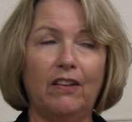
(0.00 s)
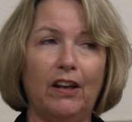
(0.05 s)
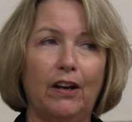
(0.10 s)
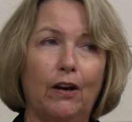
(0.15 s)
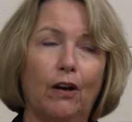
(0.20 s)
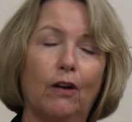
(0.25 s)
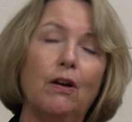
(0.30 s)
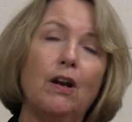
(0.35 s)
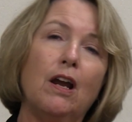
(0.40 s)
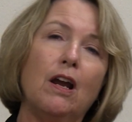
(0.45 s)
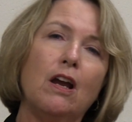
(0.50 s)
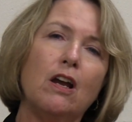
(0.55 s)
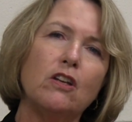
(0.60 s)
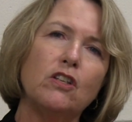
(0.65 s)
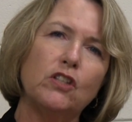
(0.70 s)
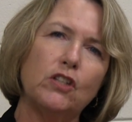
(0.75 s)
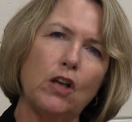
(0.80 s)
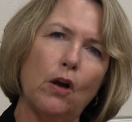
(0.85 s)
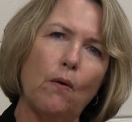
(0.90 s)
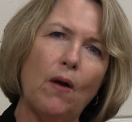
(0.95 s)
there.
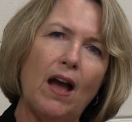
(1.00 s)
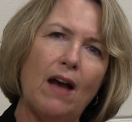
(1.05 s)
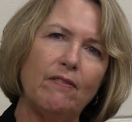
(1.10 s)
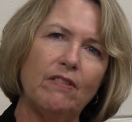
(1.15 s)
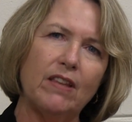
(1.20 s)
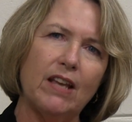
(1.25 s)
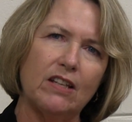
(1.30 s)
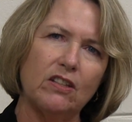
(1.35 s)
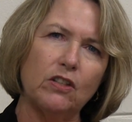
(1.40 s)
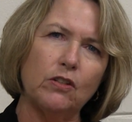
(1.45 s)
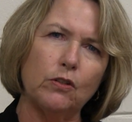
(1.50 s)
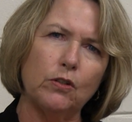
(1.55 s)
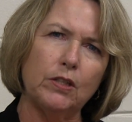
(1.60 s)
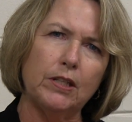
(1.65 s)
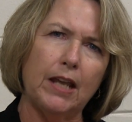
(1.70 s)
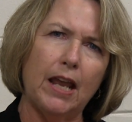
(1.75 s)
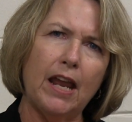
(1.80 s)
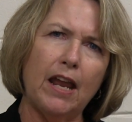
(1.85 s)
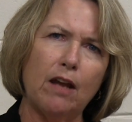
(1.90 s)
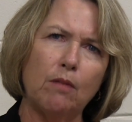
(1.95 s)
So having that
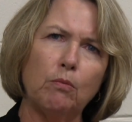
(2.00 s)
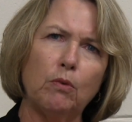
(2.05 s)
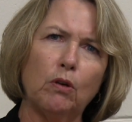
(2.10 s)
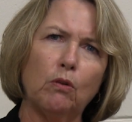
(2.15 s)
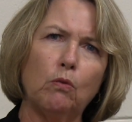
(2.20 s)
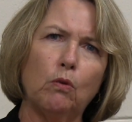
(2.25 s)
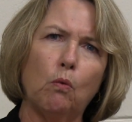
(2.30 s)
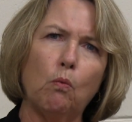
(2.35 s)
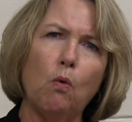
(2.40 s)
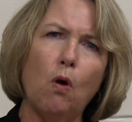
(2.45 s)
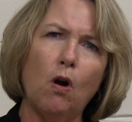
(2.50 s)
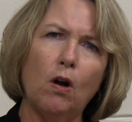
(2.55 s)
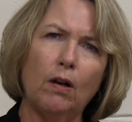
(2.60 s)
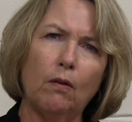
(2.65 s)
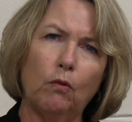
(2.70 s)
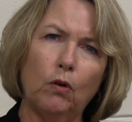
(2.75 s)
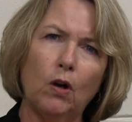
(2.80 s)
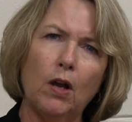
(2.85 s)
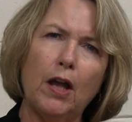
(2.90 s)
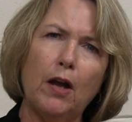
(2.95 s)
CERC handbook
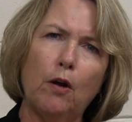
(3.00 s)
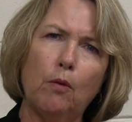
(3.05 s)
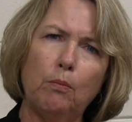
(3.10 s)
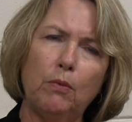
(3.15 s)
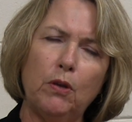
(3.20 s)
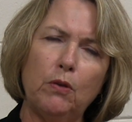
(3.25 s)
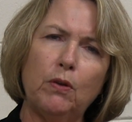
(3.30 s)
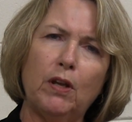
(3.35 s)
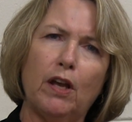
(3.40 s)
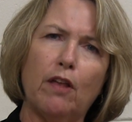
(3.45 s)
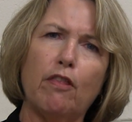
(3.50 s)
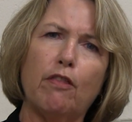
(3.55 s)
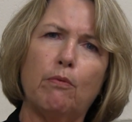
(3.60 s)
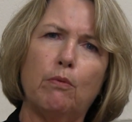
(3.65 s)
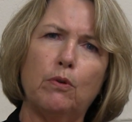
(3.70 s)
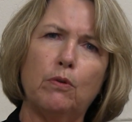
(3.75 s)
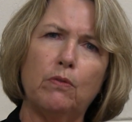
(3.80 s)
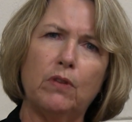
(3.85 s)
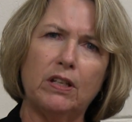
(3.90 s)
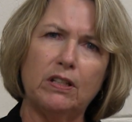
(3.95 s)
will help you get
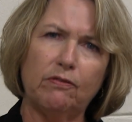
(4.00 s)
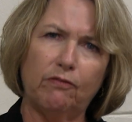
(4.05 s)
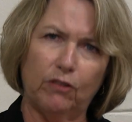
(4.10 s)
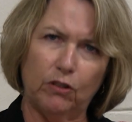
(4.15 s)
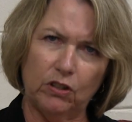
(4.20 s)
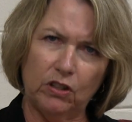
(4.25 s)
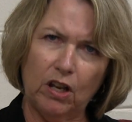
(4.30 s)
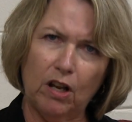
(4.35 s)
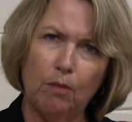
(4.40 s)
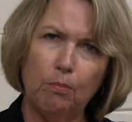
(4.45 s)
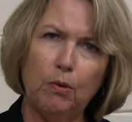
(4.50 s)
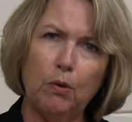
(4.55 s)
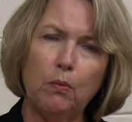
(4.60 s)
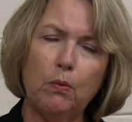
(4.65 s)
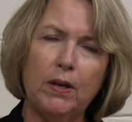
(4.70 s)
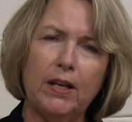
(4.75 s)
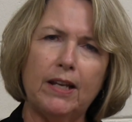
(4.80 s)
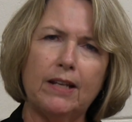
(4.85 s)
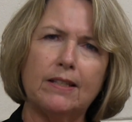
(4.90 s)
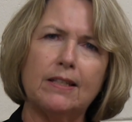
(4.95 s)
through these first couple
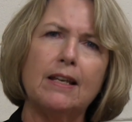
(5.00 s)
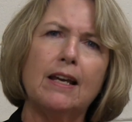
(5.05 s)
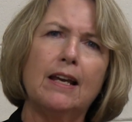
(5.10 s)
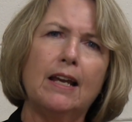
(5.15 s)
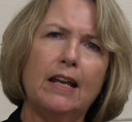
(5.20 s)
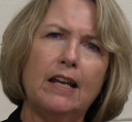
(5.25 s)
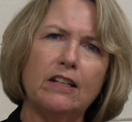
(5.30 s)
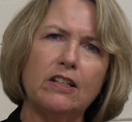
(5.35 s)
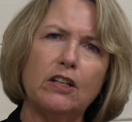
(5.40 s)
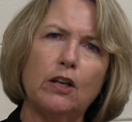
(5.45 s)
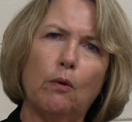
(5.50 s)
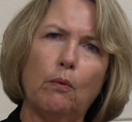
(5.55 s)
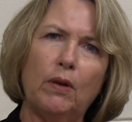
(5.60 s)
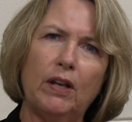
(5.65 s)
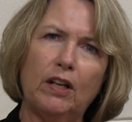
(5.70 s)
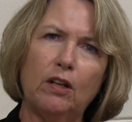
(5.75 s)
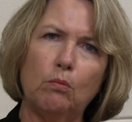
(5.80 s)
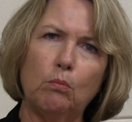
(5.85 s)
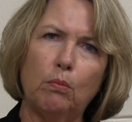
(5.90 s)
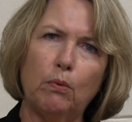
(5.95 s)
weeks until
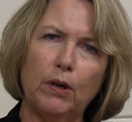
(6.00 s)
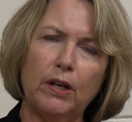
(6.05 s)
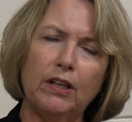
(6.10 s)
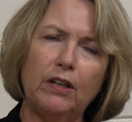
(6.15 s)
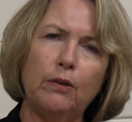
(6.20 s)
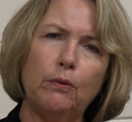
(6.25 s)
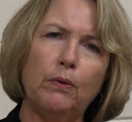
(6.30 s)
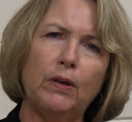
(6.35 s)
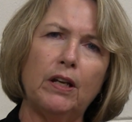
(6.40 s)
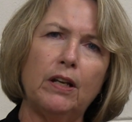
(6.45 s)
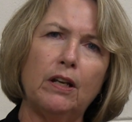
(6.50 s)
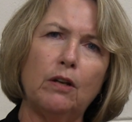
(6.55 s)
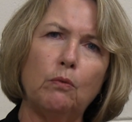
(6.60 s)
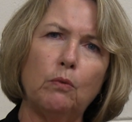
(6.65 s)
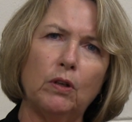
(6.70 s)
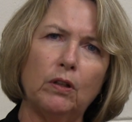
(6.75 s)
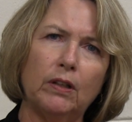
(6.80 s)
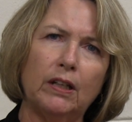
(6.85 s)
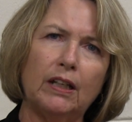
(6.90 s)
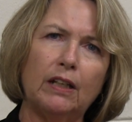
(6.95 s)
we can bring you in and
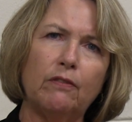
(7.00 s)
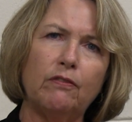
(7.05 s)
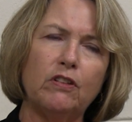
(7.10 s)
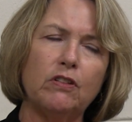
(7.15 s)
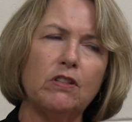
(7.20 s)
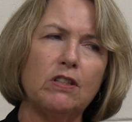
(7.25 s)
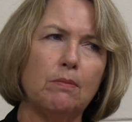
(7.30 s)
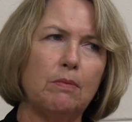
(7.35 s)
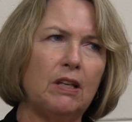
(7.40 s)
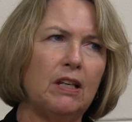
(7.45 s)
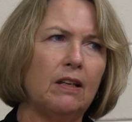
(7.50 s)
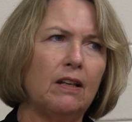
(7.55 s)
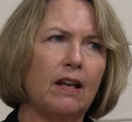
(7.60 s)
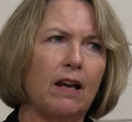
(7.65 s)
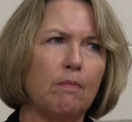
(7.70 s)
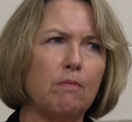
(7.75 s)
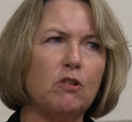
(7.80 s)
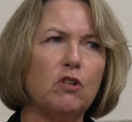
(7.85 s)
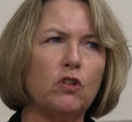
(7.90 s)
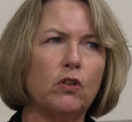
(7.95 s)
really give you some
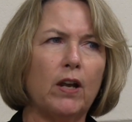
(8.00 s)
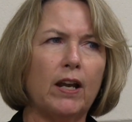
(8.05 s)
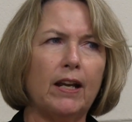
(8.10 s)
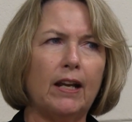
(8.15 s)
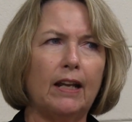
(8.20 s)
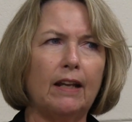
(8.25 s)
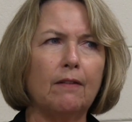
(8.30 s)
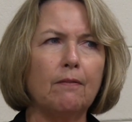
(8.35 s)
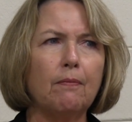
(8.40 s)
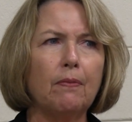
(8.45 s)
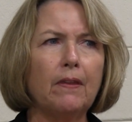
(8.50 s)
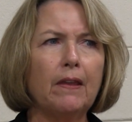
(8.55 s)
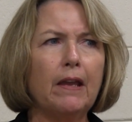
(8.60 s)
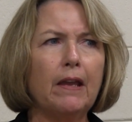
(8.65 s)
in-depth training.